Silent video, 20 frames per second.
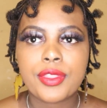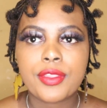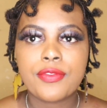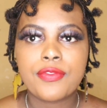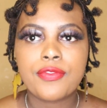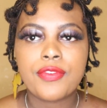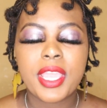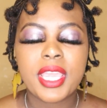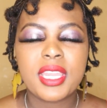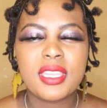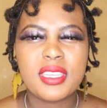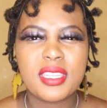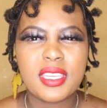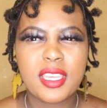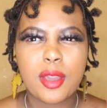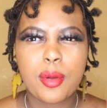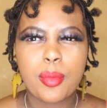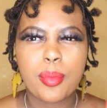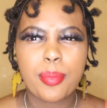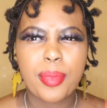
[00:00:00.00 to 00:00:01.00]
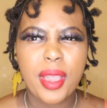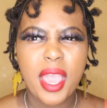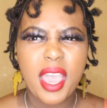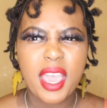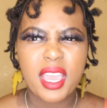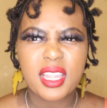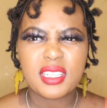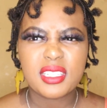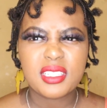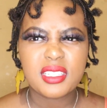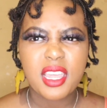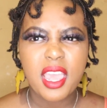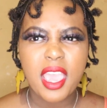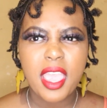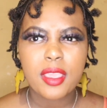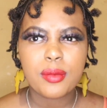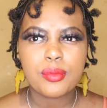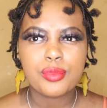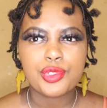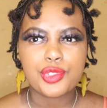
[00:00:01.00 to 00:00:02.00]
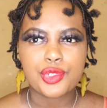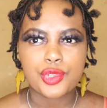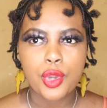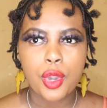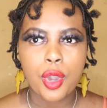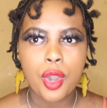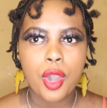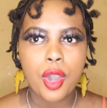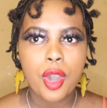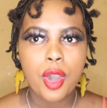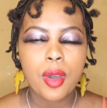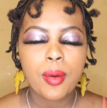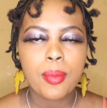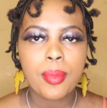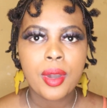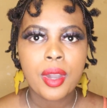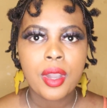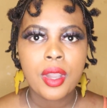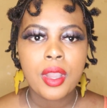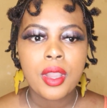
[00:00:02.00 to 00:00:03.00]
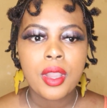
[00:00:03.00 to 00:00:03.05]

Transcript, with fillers: finding a part-time job.